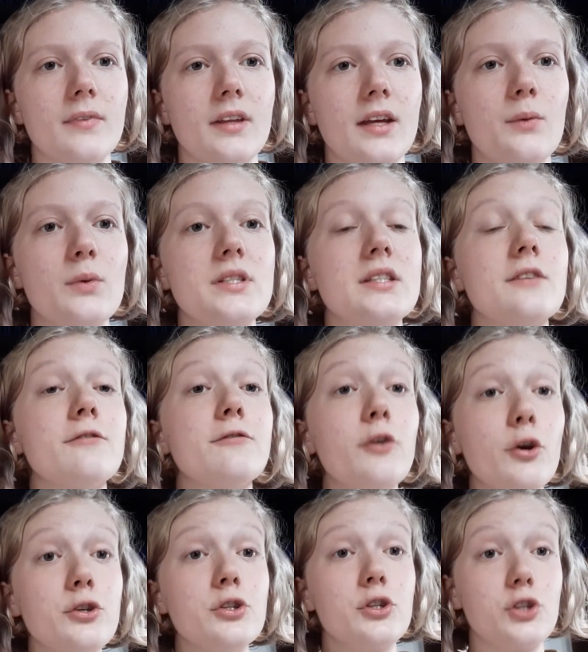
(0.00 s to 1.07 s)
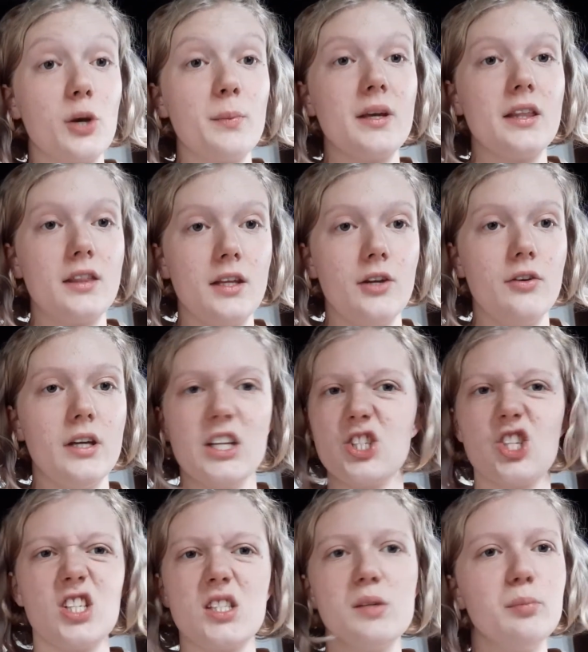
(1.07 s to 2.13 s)
It was the first atomic theory. It's
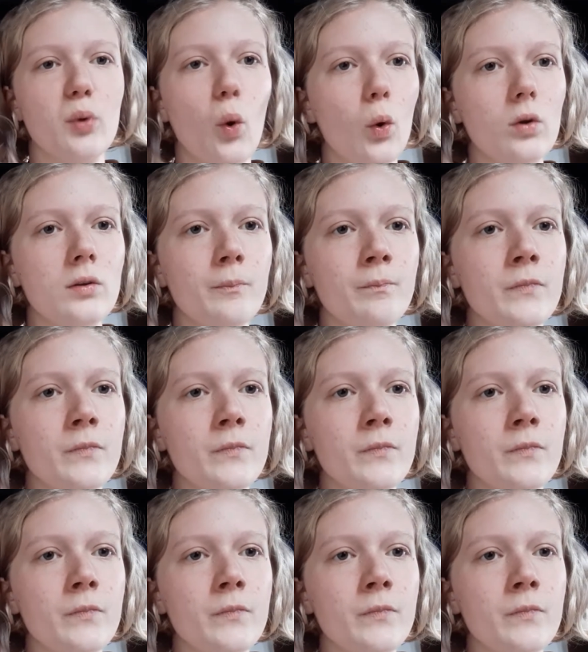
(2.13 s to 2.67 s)
just a ball.